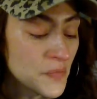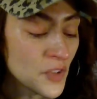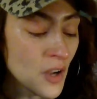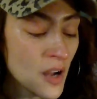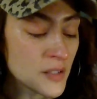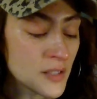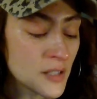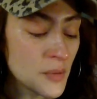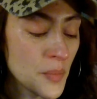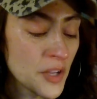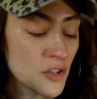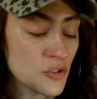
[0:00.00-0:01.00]
God's going to
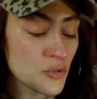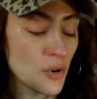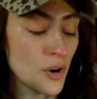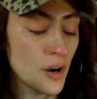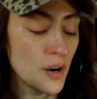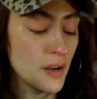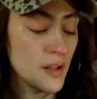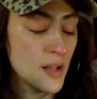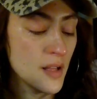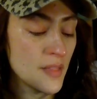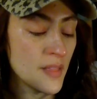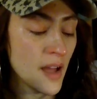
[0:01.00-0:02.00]
make sure
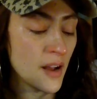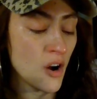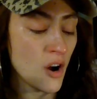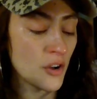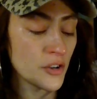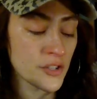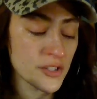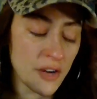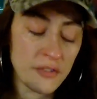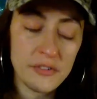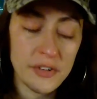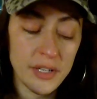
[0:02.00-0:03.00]
that all your
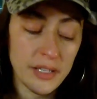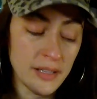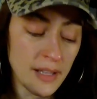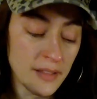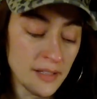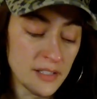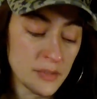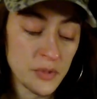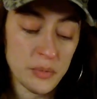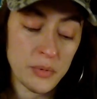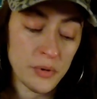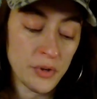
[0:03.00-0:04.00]
suffering that these
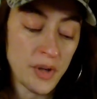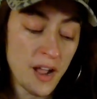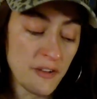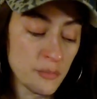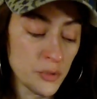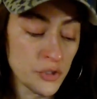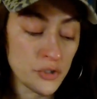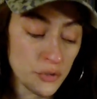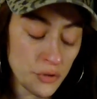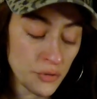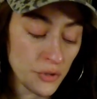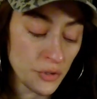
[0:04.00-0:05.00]
people have put you
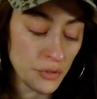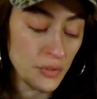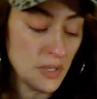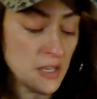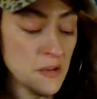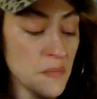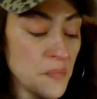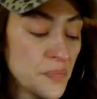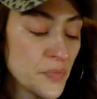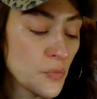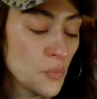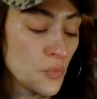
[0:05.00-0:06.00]
through,
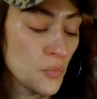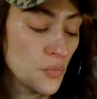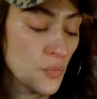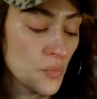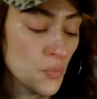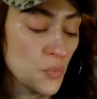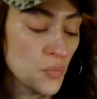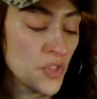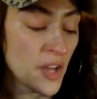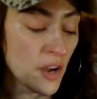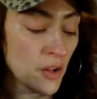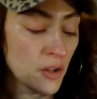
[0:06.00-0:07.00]

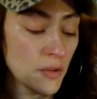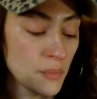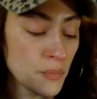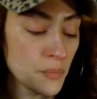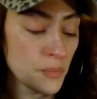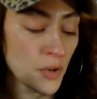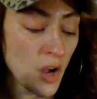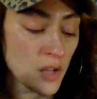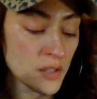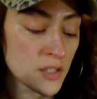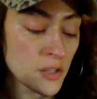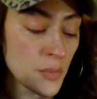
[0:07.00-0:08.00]

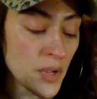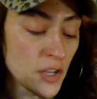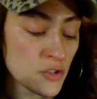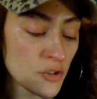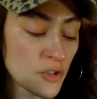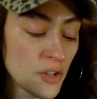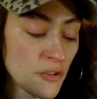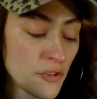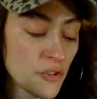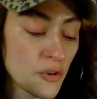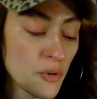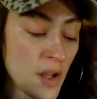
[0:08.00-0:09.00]
God's going to make sure that for
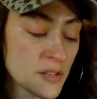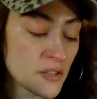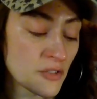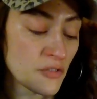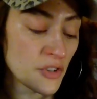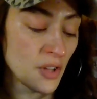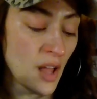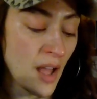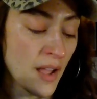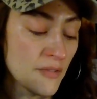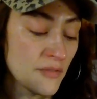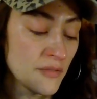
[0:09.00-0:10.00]
the rest of your
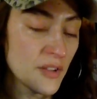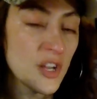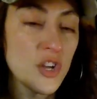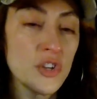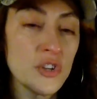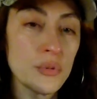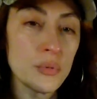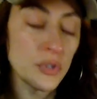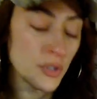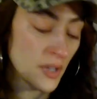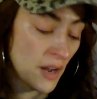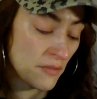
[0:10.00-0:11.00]
life, you will
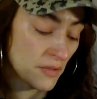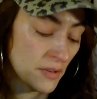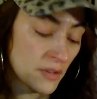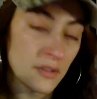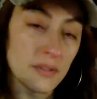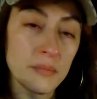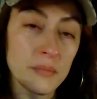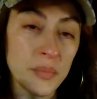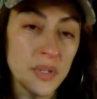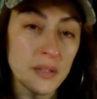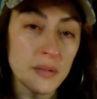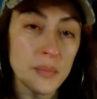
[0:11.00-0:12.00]
never
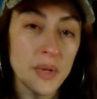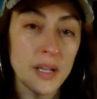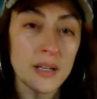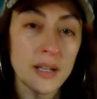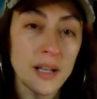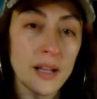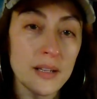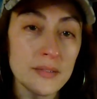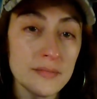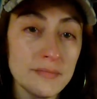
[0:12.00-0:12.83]
be in pain again.